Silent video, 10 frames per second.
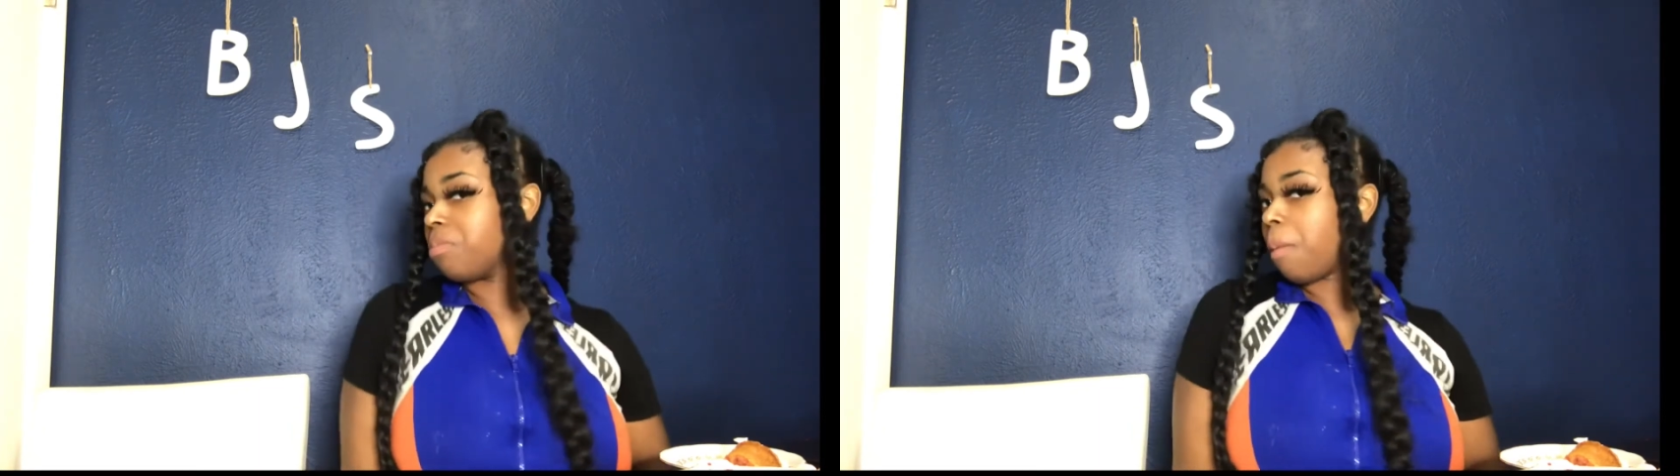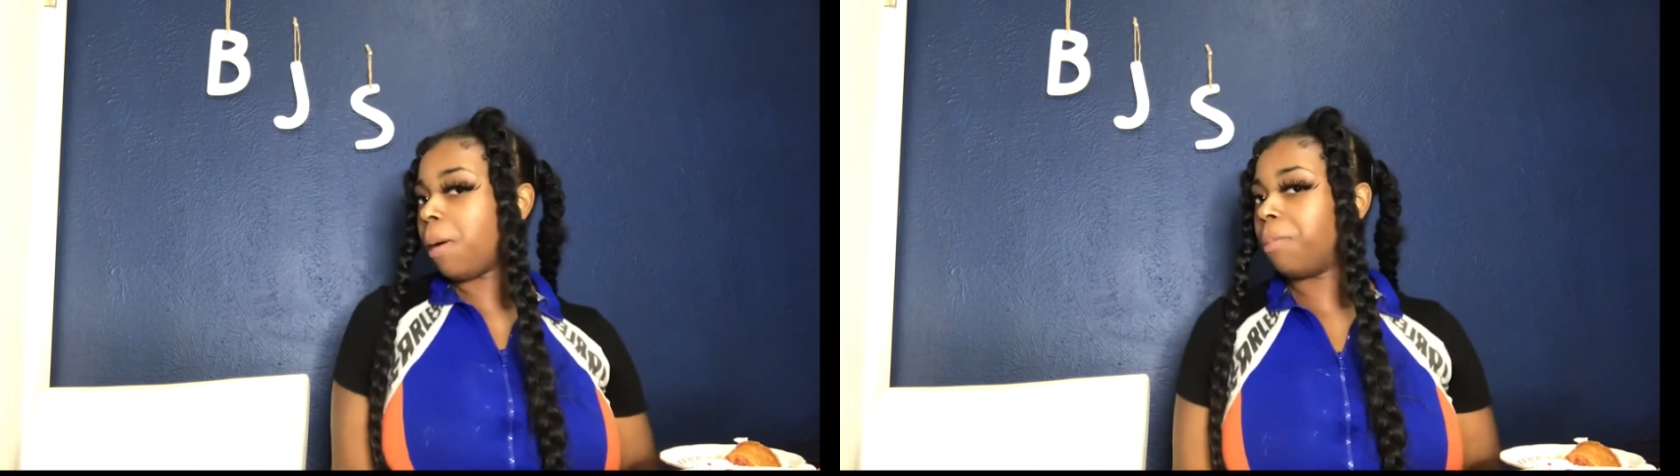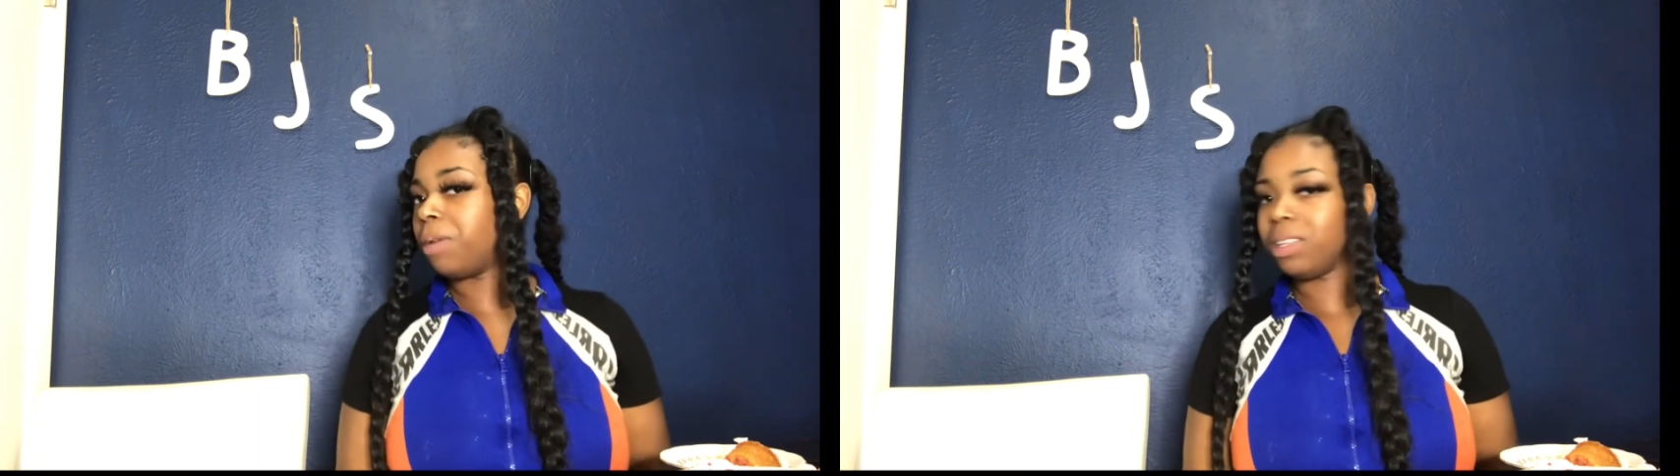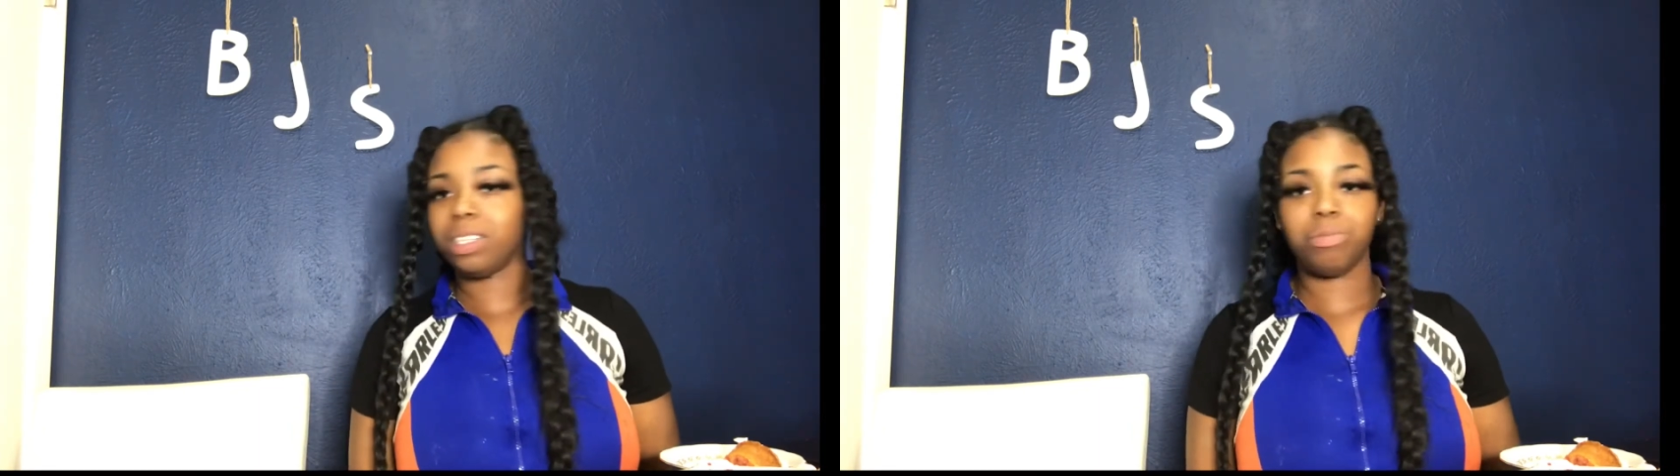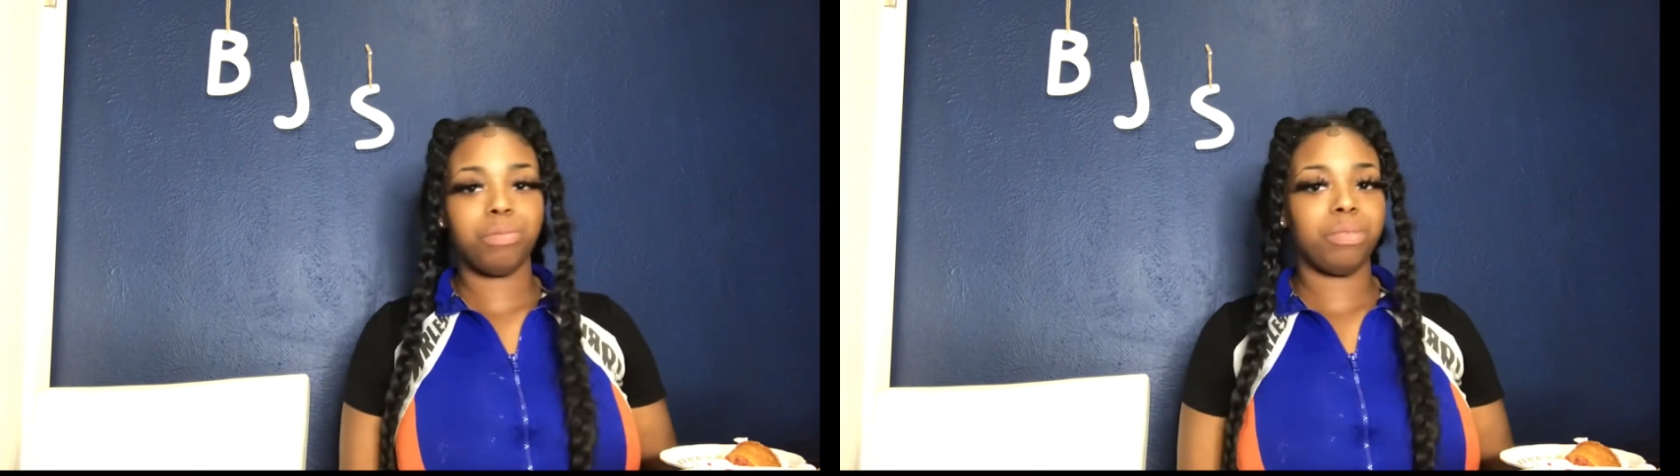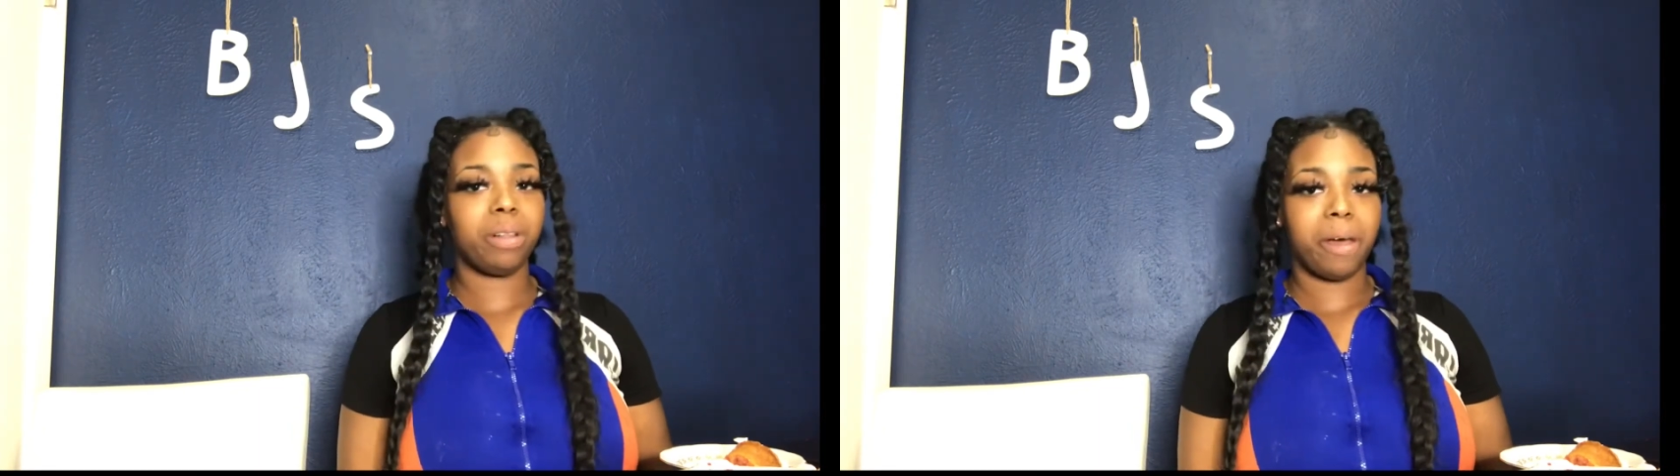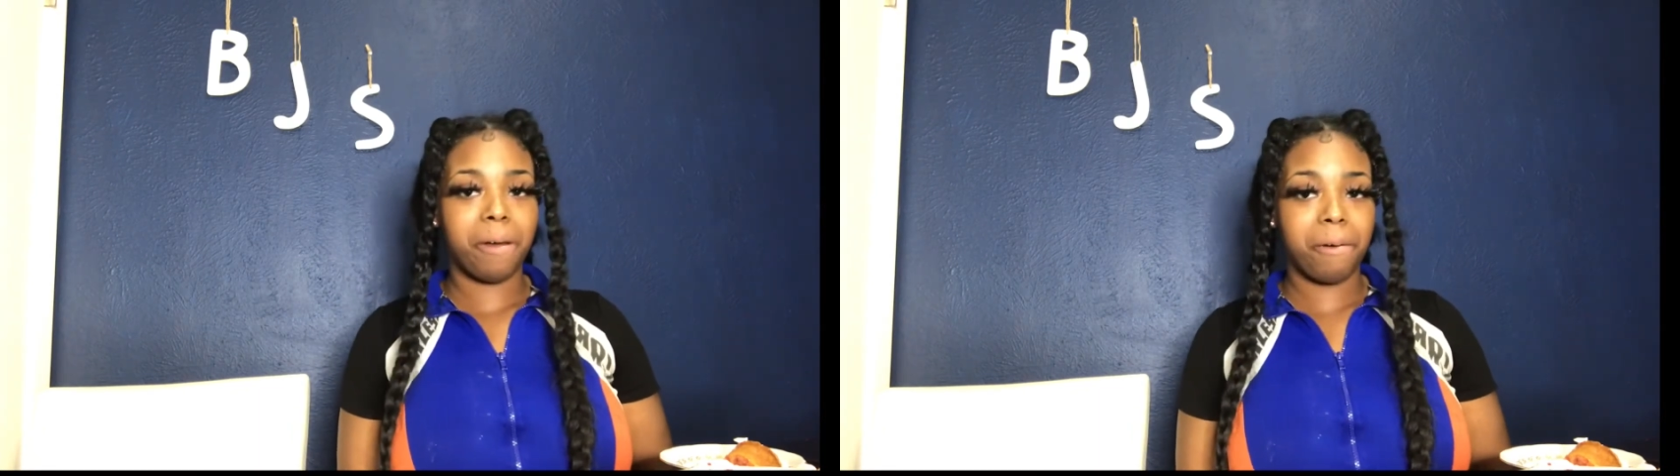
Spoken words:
My mom probably see me and be like,